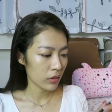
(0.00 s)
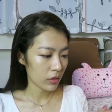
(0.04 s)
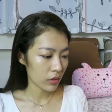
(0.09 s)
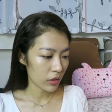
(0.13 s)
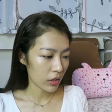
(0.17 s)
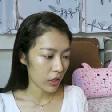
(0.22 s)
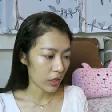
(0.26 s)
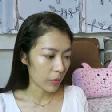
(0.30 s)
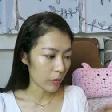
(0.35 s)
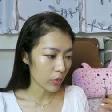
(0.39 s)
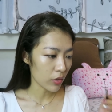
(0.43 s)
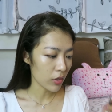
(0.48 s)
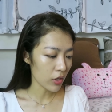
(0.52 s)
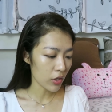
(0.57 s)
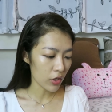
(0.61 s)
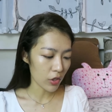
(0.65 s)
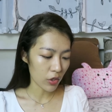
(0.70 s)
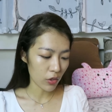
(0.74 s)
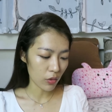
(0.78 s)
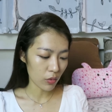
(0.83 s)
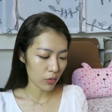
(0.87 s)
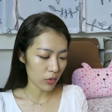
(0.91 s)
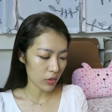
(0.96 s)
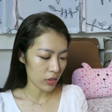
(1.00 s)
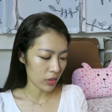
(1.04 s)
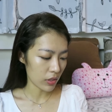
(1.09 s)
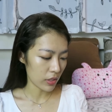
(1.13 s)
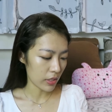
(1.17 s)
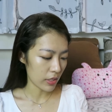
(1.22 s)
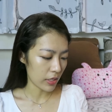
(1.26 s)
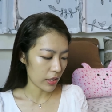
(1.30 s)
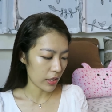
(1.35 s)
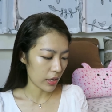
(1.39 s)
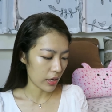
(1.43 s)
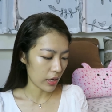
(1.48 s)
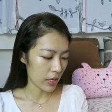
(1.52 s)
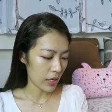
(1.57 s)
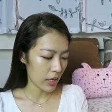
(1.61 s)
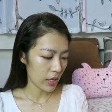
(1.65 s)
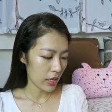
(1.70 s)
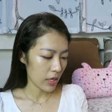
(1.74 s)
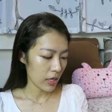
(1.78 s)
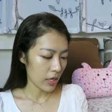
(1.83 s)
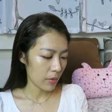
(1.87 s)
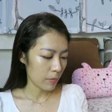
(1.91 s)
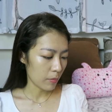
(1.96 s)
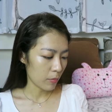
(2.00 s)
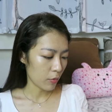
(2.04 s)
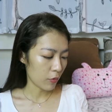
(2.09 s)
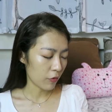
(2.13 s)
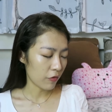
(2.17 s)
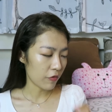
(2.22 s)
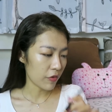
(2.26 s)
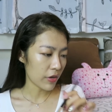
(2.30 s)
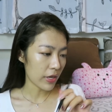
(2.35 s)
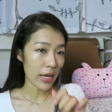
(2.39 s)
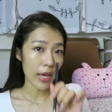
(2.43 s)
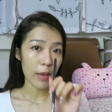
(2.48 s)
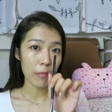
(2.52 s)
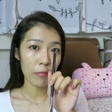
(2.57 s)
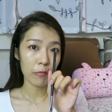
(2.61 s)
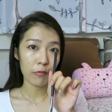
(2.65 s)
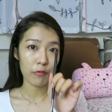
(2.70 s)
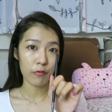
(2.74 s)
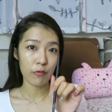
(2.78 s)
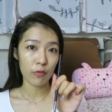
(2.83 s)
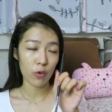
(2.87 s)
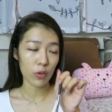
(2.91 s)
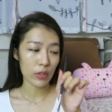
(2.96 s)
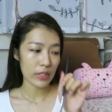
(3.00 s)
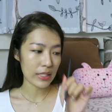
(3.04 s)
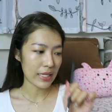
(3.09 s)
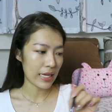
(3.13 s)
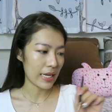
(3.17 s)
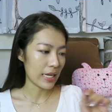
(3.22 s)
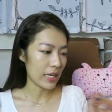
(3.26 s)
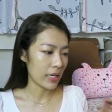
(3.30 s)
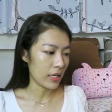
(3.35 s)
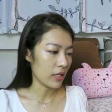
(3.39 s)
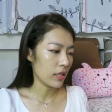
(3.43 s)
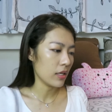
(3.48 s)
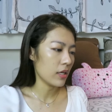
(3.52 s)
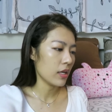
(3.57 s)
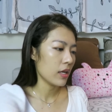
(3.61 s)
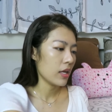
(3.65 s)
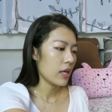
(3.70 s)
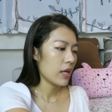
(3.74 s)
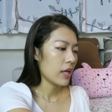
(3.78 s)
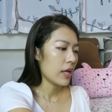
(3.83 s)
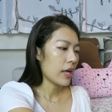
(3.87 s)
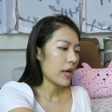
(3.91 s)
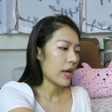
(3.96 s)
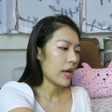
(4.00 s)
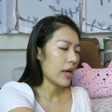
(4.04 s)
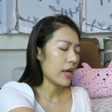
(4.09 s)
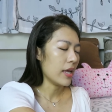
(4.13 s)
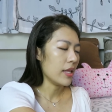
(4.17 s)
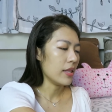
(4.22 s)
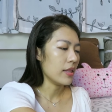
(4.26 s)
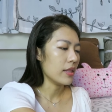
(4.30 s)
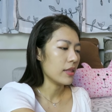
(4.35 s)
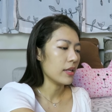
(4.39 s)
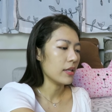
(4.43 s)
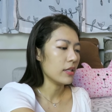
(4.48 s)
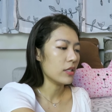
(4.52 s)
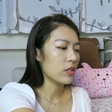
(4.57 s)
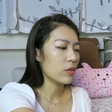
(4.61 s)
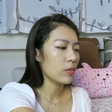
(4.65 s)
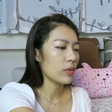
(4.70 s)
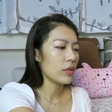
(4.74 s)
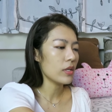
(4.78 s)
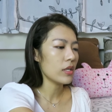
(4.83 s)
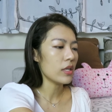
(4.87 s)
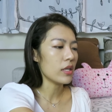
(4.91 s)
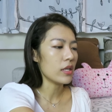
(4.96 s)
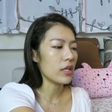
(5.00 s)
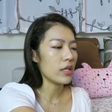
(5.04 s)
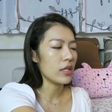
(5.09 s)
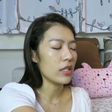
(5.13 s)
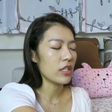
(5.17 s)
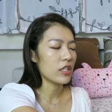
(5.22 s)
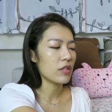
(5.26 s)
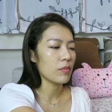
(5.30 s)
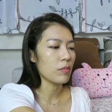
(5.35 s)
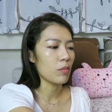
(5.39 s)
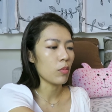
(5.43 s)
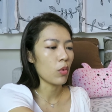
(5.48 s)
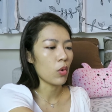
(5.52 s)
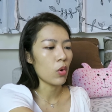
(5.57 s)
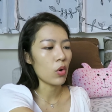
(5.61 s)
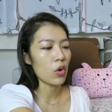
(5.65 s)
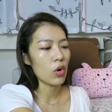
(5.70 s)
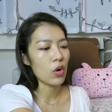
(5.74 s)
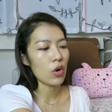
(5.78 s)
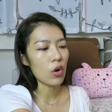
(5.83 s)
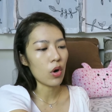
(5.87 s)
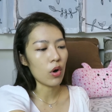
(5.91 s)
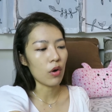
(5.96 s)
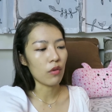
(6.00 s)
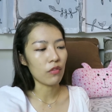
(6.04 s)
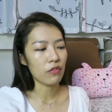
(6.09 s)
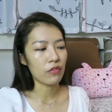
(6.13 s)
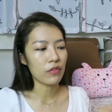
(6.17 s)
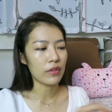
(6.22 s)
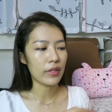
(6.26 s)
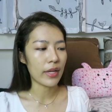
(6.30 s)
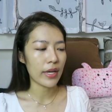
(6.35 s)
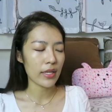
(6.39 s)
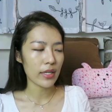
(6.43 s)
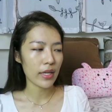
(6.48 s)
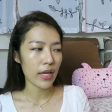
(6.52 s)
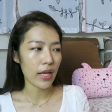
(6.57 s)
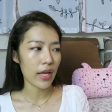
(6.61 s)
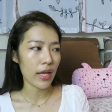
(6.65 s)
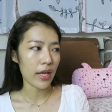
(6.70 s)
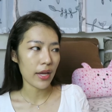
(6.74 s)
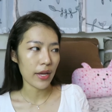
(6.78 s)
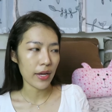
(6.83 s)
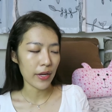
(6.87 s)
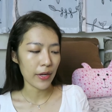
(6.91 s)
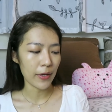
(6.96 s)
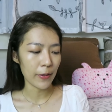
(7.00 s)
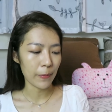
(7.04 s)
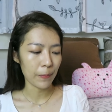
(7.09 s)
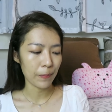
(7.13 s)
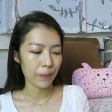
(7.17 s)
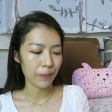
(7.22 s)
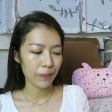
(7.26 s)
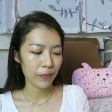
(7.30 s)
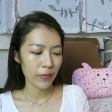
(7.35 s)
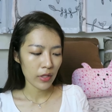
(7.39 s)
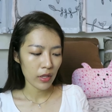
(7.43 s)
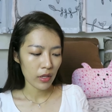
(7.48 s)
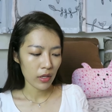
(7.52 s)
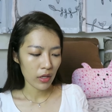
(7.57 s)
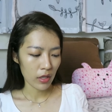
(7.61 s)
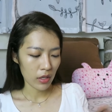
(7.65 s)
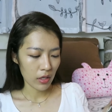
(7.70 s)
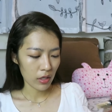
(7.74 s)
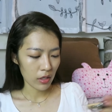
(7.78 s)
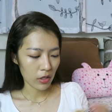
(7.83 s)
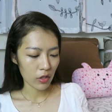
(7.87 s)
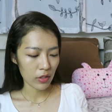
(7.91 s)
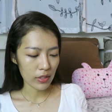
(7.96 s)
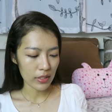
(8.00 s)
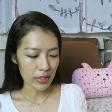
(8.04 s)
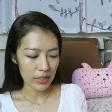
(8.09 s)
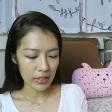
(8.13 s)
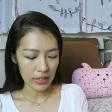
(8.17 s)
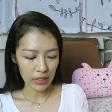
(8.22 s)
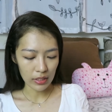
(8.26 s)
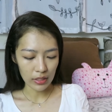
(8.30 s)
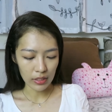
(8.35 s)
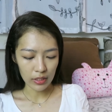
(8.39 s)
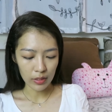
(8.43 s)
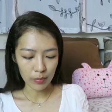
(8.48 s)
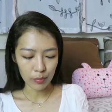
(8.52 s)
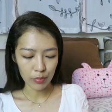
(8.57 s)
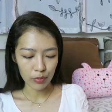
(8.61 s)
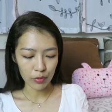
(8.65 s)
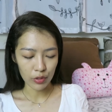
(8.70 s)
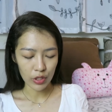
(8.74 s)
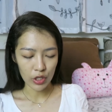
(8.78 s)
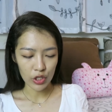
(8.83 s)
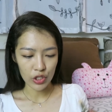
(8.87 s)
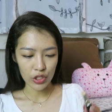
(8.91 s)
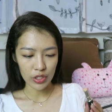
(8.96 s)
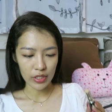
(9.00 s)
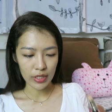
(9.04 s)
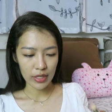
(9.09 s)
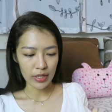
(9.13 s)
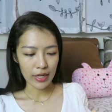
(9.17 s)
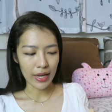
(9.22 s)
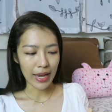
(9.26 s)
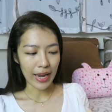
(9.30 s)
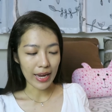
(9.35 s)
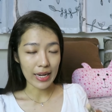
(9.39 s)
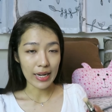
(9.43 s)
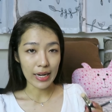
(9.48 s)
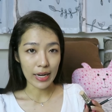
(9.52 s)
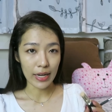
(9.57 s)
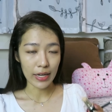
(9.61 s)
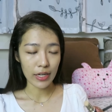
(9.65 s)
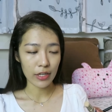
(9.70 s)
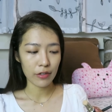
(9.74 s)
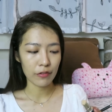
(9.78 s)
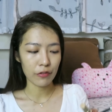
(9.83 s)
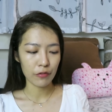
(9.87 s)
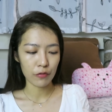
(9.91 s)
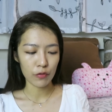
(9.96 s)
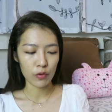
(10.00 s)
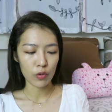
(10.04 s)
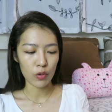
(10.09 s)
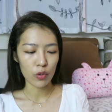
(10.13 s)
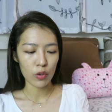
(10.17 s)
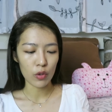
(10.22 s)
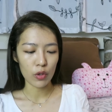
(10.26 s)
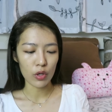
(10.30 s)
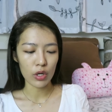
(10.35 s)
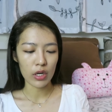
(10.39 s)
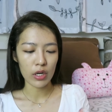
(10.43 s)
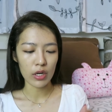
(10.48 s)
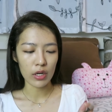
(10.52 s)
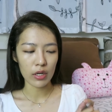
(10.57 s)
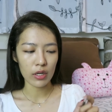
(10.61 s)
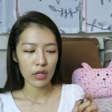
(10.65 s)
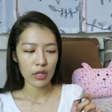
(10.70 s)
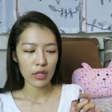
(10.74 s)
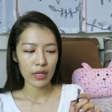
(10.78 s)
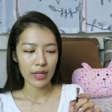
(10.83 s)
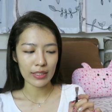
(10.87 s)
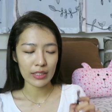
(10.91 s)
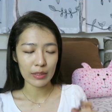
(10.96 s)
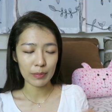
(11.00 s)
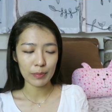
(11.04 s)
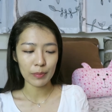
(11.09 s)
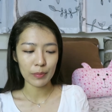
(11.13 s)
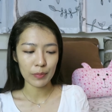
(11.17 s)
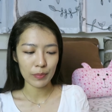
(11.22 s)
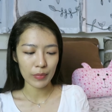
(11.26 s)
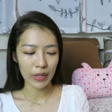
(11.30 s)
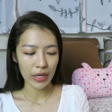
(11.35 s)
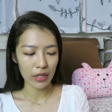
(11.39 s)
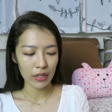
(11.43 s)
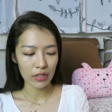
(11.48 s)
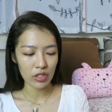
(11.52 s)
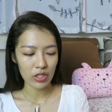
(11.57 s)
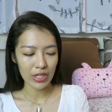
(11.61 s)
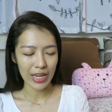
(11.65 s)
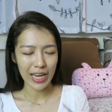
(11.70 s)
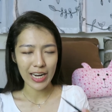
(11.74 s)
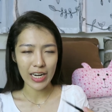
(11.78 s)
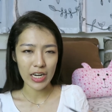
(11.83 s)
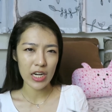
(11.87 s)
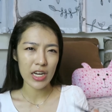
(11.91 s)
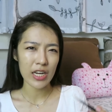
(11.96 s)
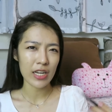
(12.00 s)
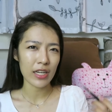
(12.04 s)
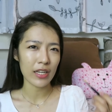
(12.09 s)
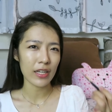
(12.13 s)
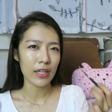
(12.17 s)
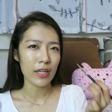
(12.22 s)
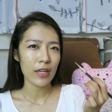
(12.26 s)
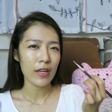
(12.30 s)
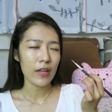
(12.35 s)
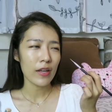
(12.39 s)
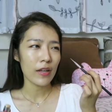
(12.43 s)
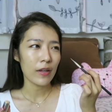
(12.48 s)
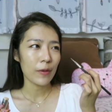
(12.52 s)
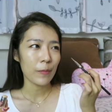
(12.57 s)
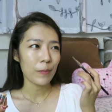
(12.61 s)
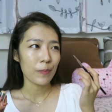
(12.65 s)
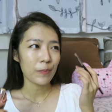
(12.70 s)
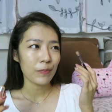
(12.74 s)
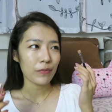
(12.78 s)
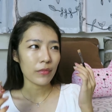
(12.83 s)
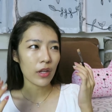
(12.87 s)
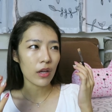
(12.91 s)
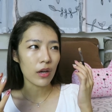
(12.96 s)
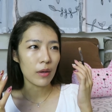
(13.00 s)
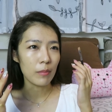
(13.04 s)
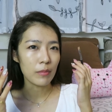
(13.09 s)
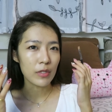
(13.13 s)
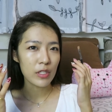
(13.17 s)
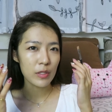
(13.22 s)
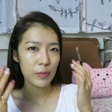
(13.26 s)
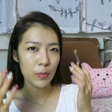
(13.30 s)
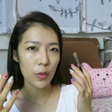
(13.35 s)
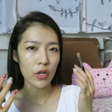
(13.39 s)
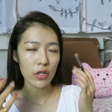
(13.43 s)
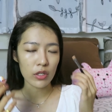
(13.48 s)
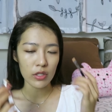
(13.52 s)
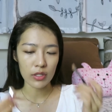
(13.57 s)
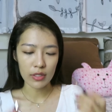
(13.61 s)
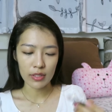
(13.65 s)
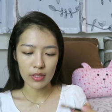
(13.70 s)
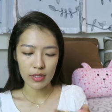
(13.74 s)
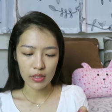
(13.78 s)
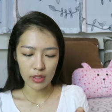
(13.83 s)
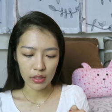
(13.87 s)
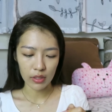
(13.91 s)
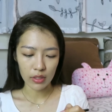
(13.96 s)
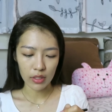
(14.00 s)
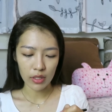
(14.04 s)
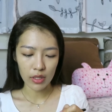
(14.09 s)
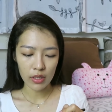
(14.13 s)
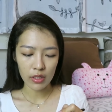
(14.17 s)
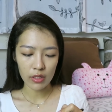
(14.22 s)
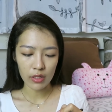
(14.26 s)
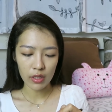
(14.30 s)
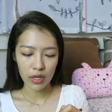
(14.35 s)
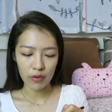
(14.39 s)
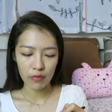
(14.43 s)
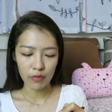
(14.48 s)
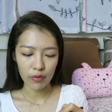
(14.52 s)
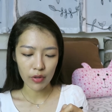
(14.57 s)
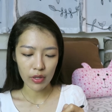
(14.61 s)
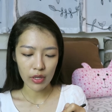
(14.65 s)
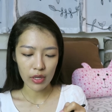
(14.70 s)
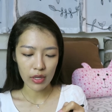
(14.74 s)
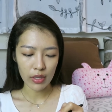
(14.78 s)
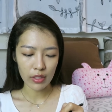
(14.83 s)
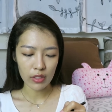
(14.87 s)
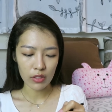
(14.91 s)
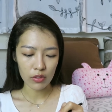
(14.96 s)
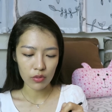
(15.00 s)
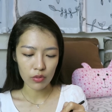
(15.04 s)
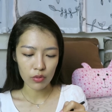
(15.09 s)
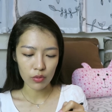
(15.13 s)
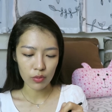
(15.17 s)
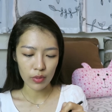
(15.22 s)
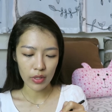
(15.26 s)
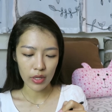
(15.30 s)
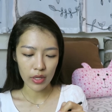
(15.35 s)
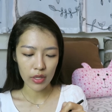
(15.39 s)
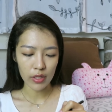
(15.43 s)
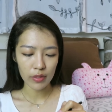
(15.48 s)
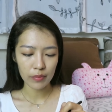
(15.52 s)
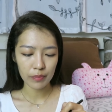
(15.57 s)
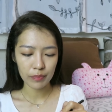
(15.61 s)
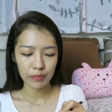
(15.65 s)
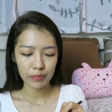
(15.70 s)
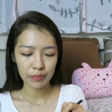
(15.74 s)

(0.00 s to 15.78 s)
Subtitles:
okay, I'm gonna use the Morphe M410, and this one, it's more of like a concealer brush that I like for like targeting spot concealing. I really like to do that